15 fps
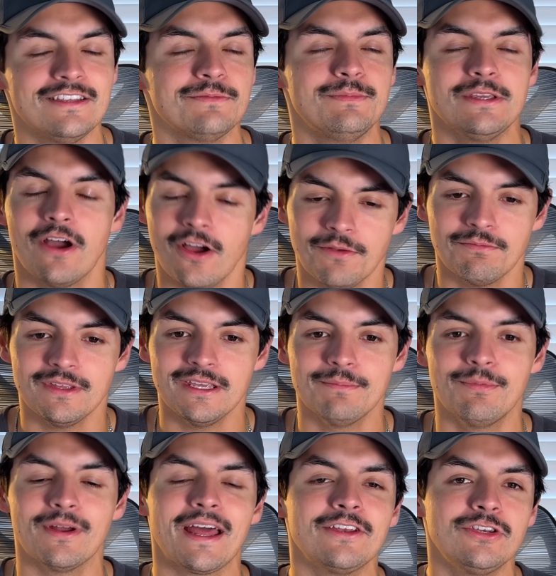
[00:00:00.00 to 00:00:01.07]
is beyond me,
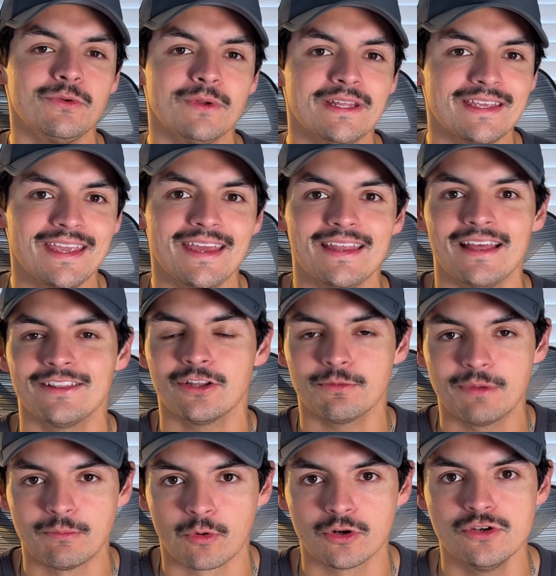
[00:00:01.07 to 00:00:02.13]
but I do wanna get a little
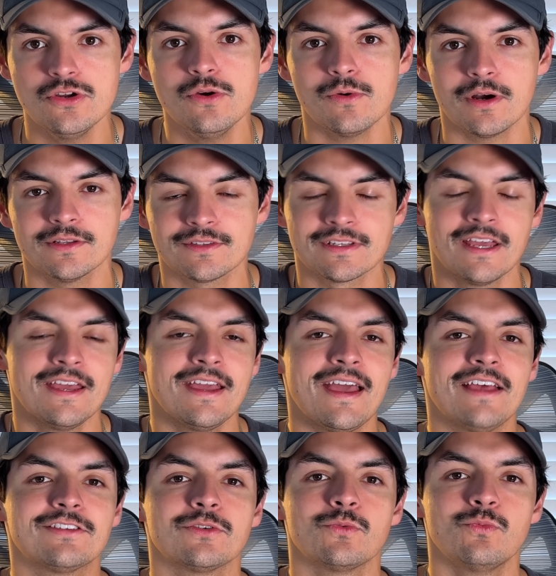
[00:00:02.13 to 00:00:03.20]
bit more nuanced
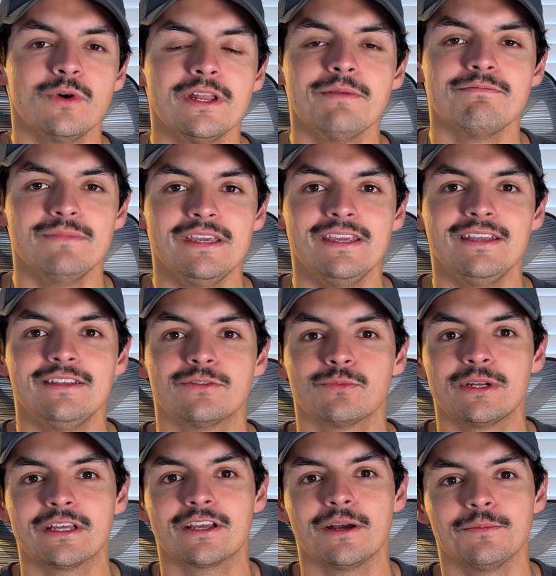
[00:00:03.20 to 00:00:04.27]
as to what it means
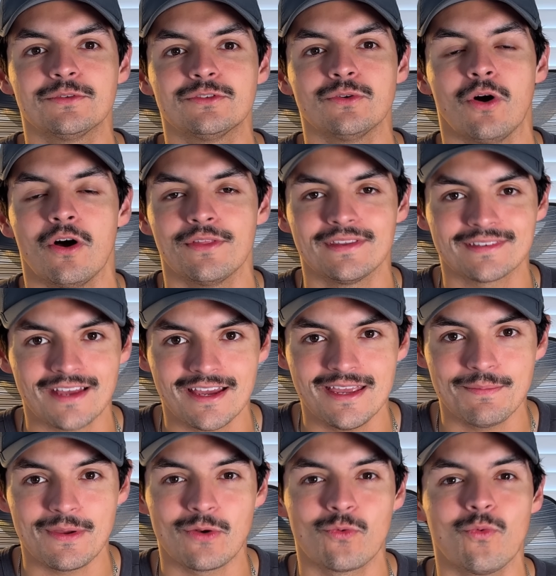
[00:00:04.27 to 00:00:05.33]
when it comes to all this
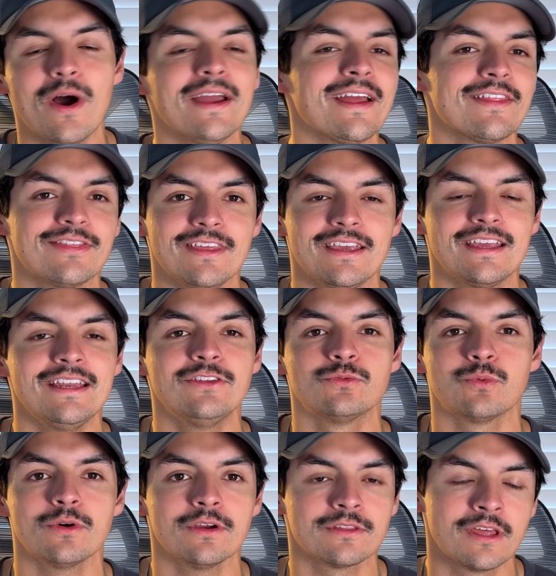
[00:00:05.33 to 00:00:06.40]
hype and why I think it is
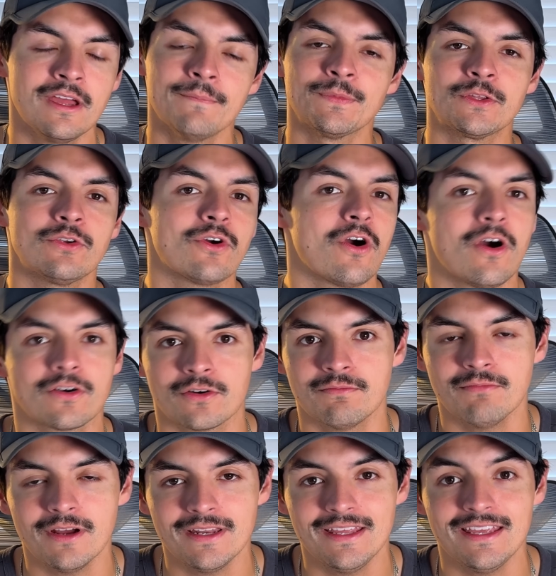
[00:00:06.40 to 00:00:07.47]
worth your hard-earned
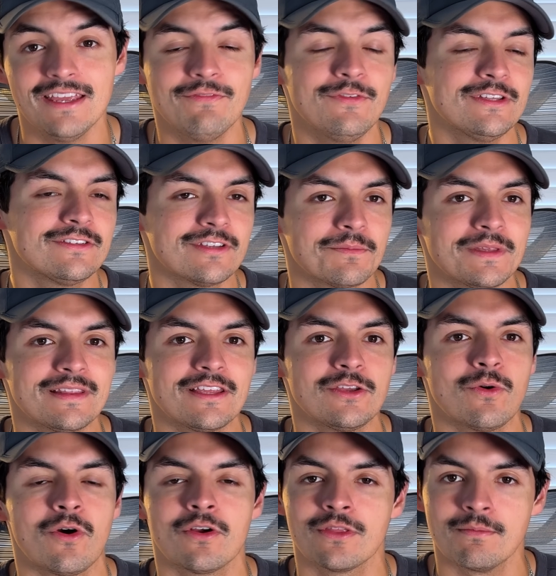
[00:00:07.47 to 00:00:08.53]
money if it's something that
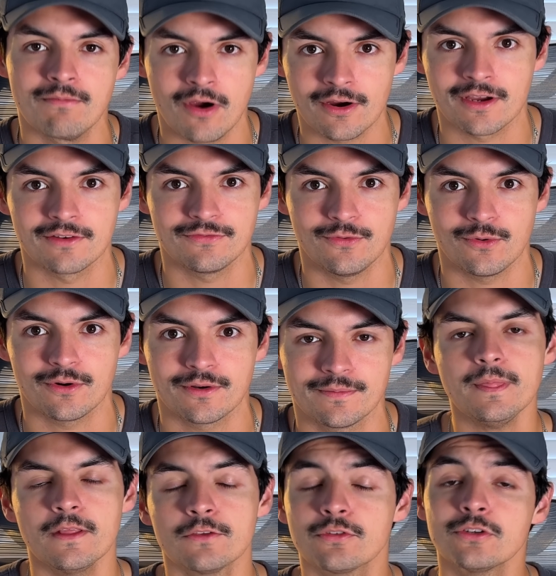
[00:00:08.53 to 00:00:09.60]
you are on the market for.
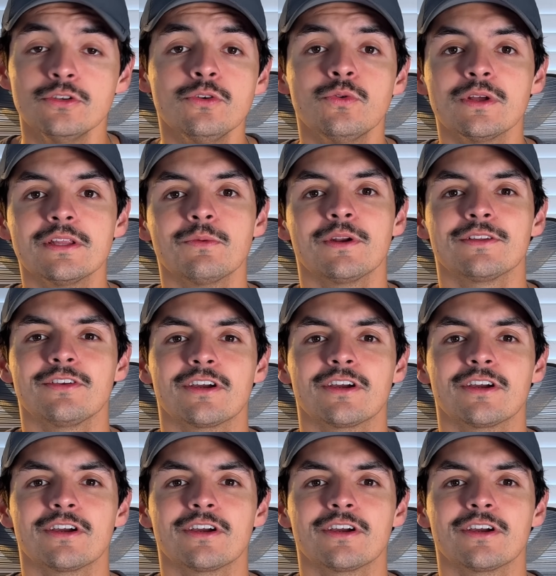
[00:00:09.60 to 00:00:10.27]
So I do quickly wanna